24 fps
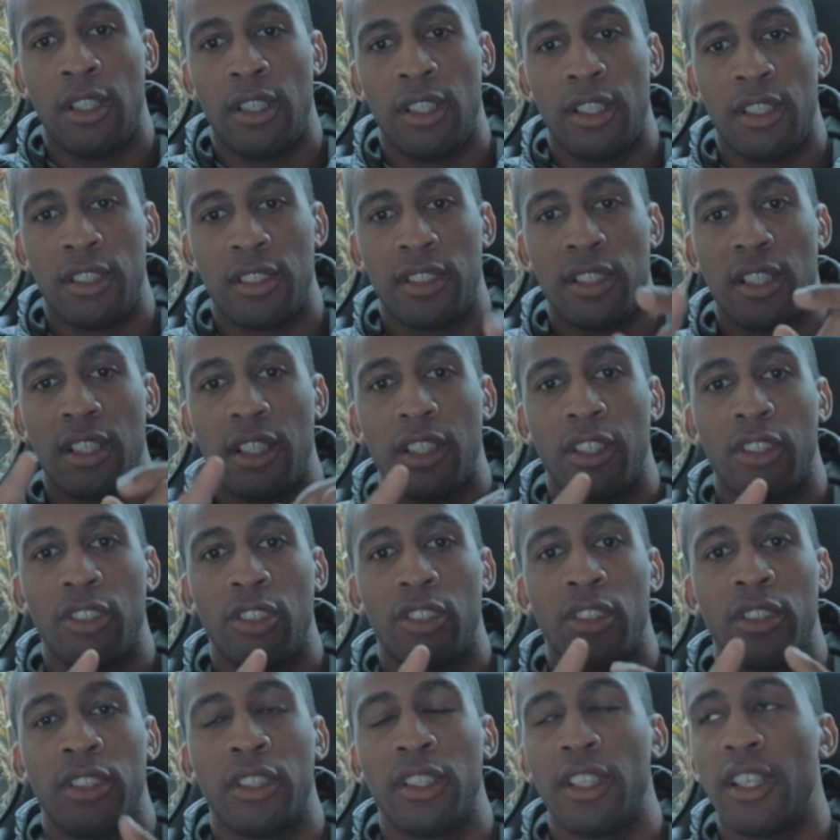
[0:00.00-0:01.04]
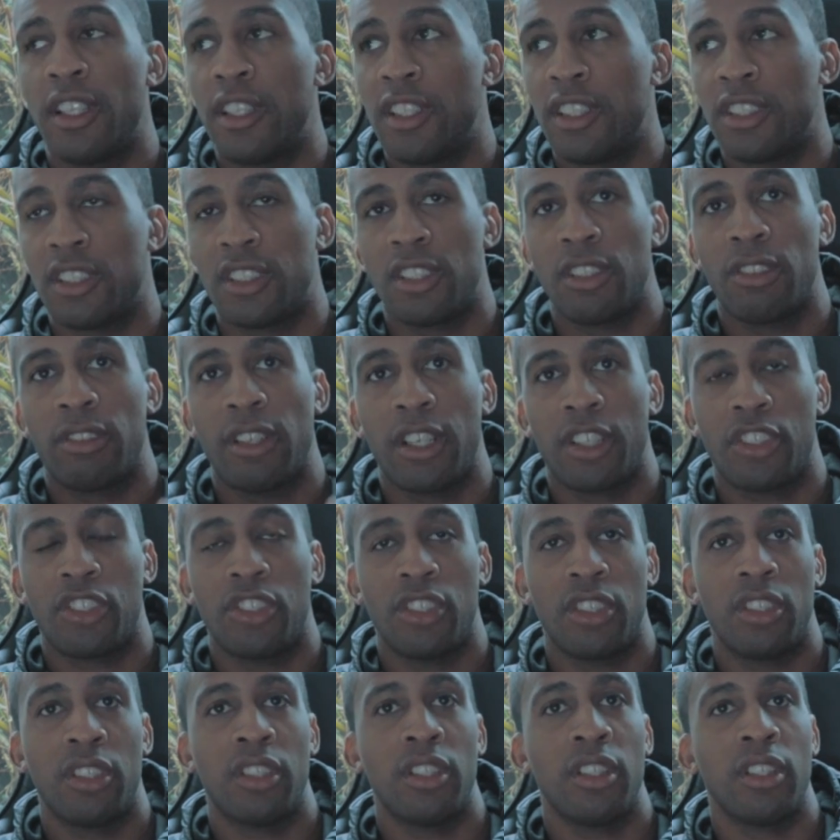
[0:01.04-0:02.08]
is sitting on in this
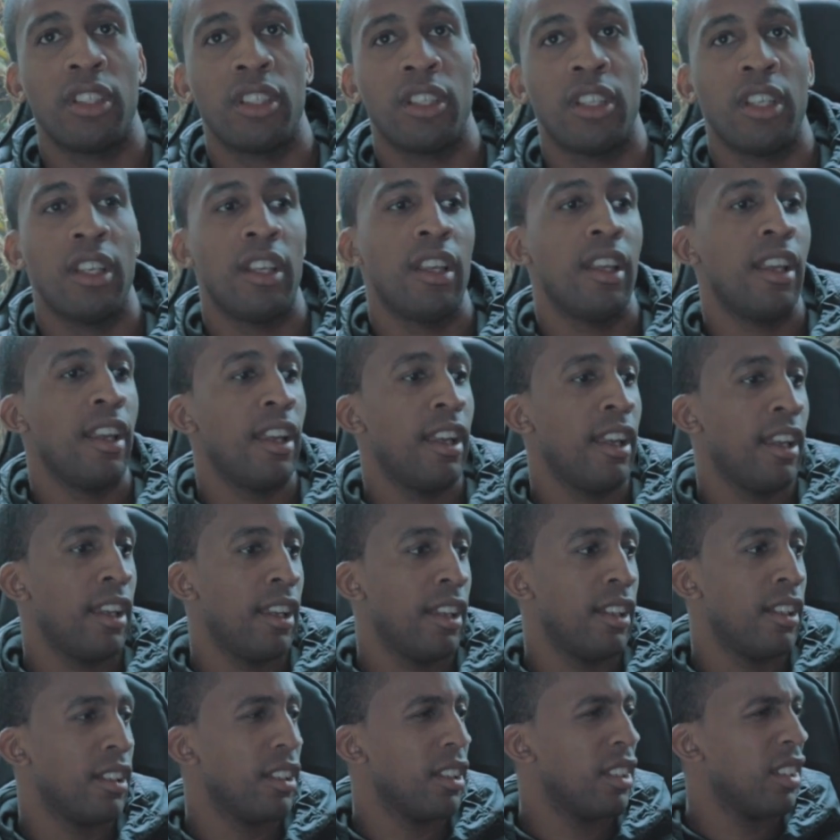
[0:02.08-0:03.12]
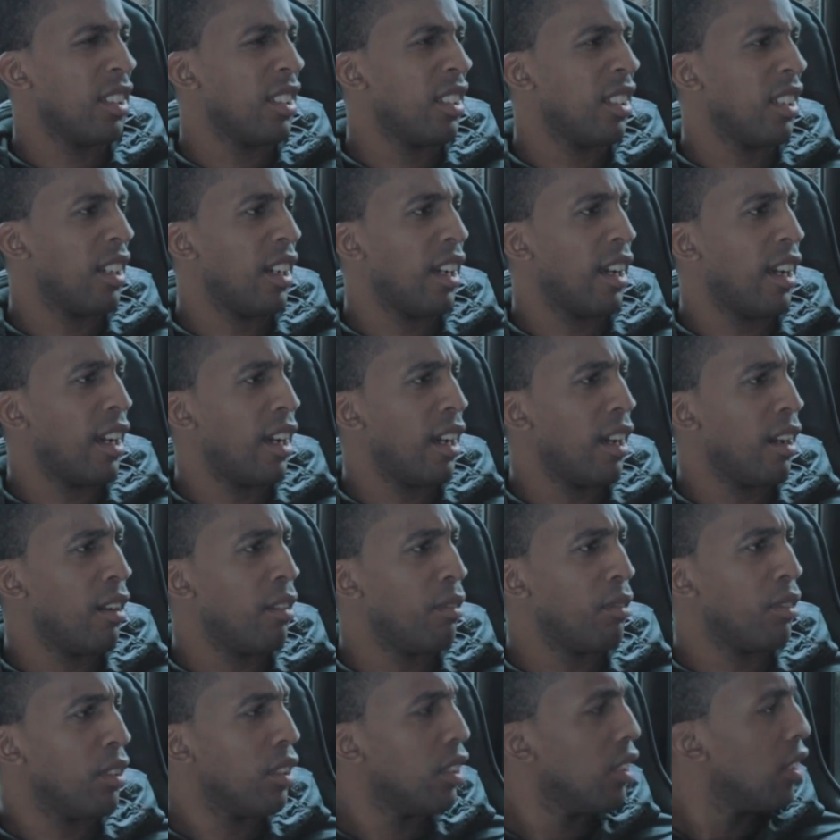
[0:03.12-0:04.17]
direction. And I
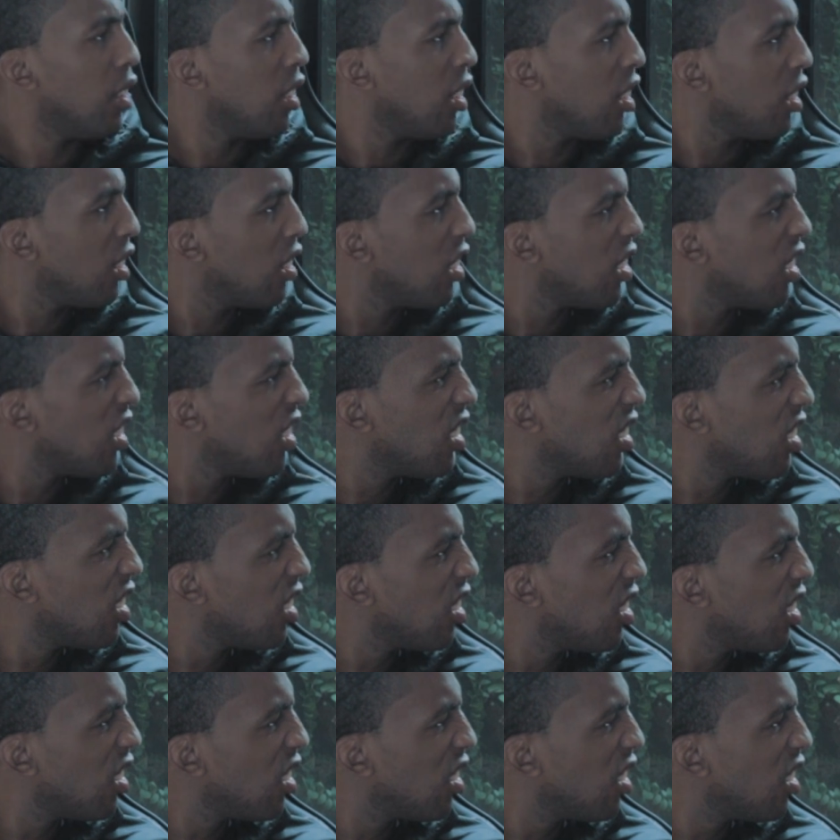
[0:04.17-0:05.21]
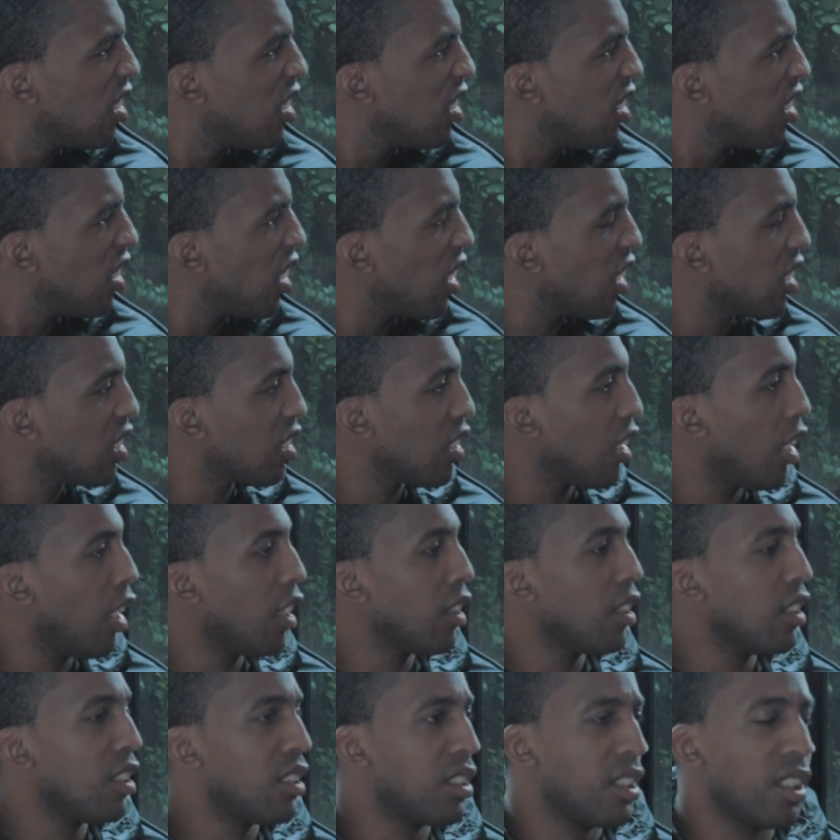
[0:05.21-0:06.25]
have 6
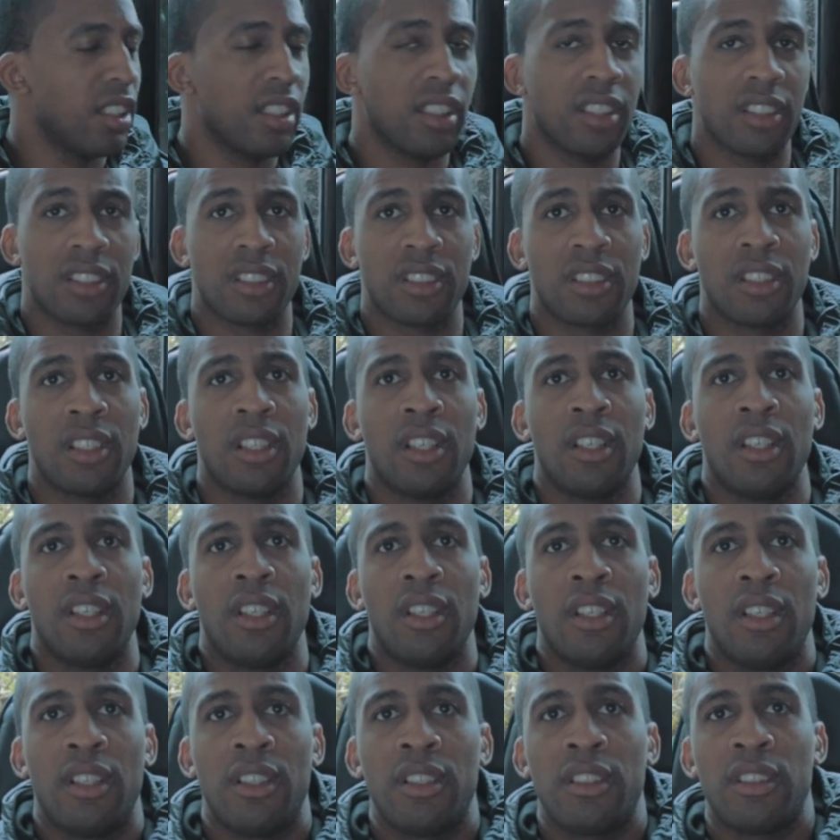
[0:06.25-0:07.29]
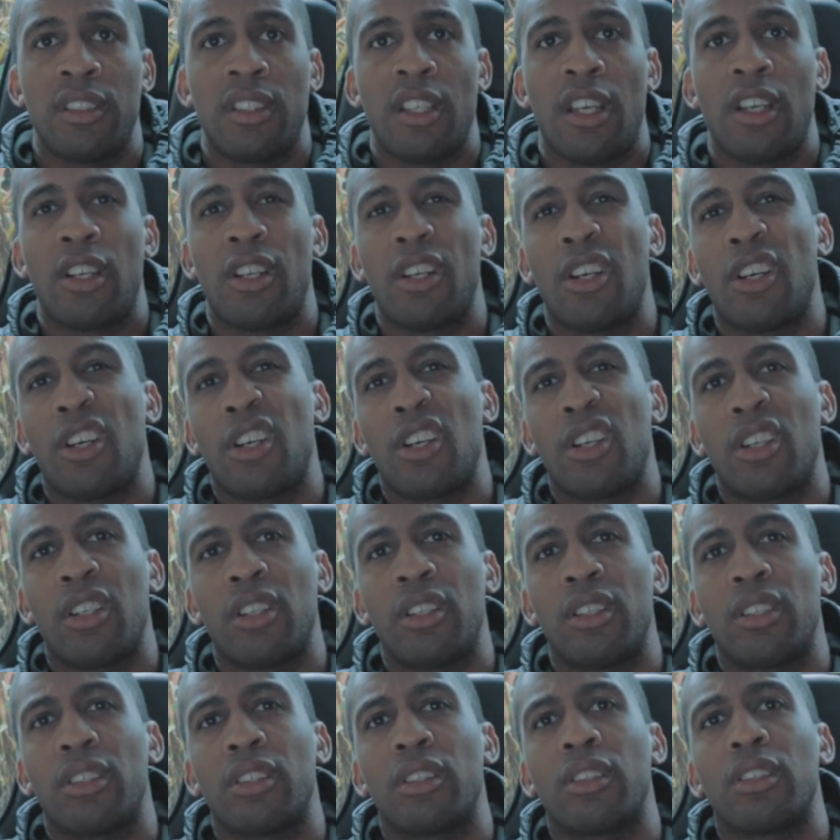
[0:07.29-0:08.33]
other tanks that
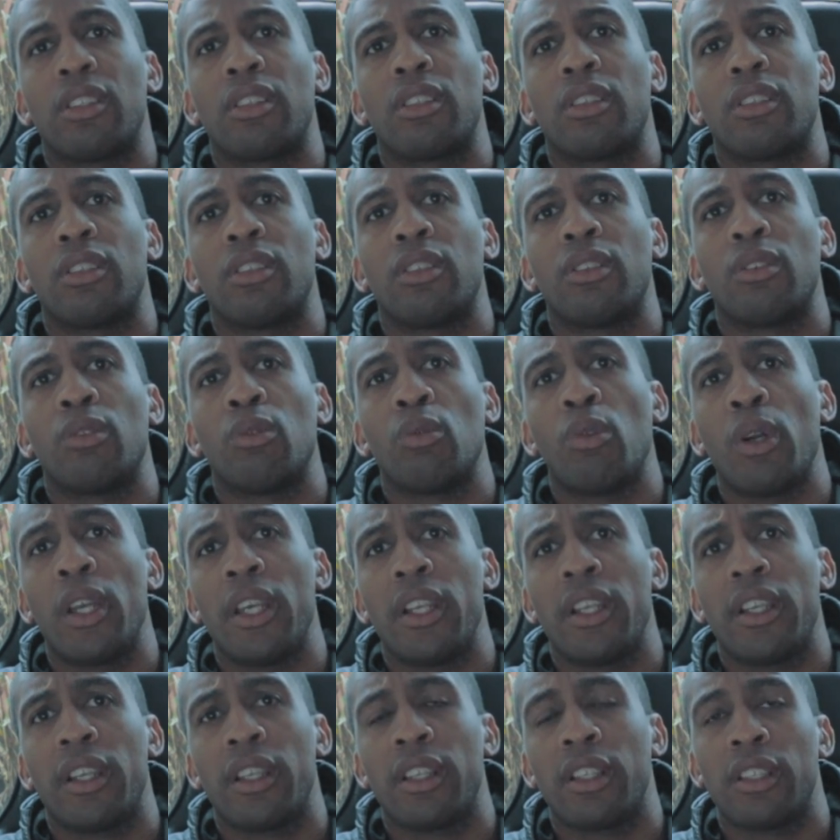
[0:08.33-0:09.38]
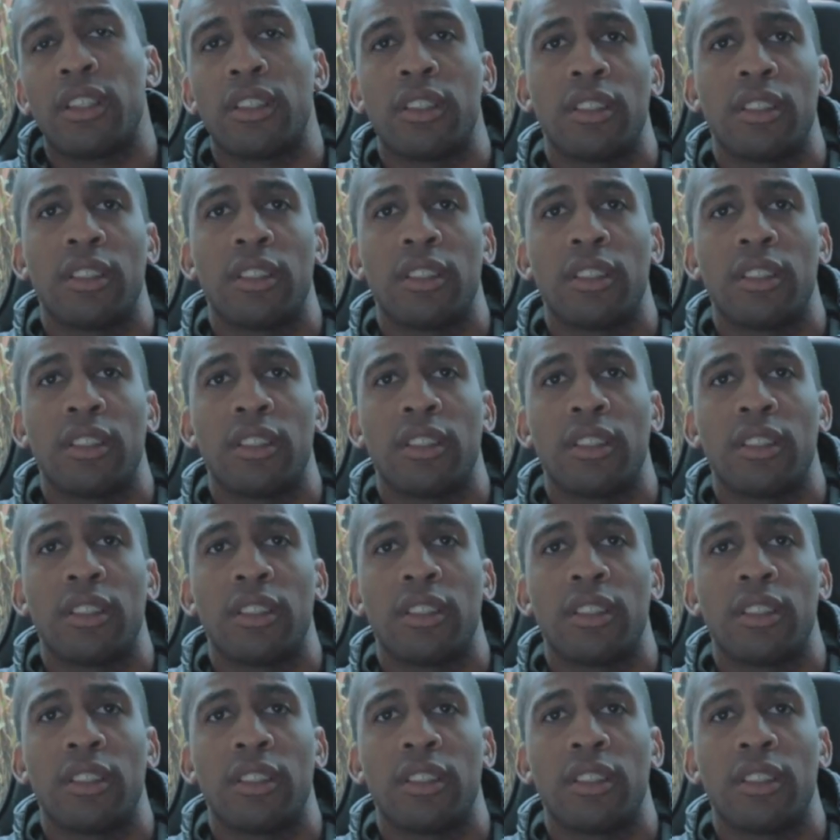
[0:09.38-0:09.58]
are waiting